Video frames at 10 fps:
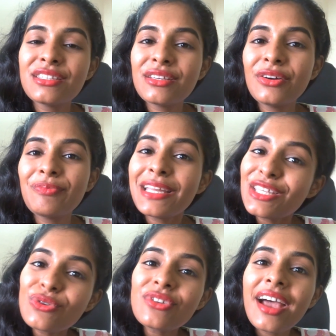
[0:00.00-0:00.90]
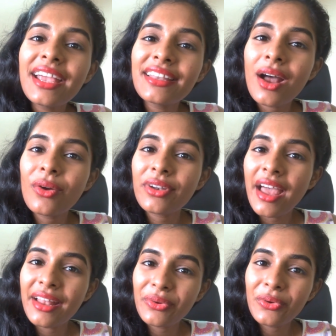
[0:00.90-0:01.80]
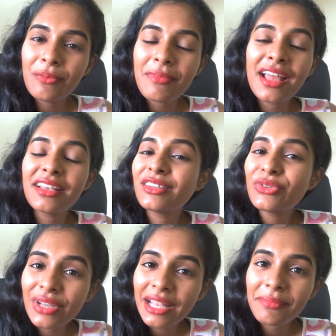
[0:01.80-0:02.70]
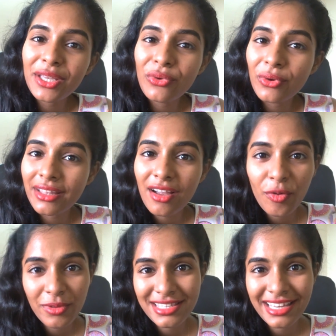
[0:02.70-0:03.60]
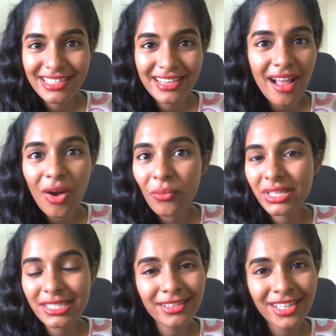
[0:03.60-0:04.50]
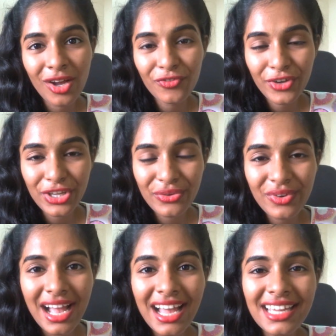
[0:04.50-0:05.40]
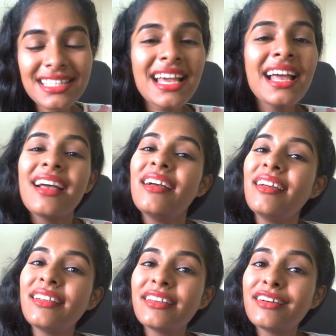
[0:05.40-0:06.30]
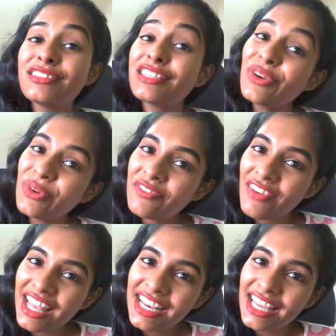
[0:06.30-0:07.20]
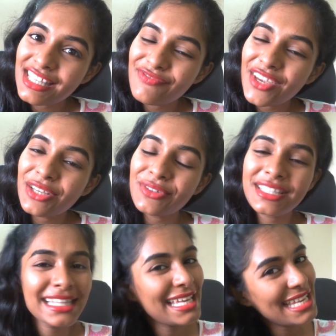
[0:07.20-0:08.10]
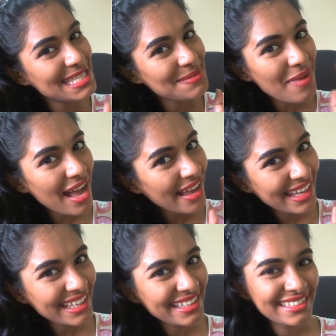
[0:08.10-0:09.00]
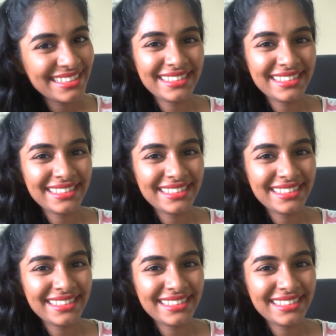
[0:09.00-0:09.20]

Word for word: So please do try it out at home and do let me know in the comment section how it turned out for you guys. And see you in very next video. Till then, it's bye.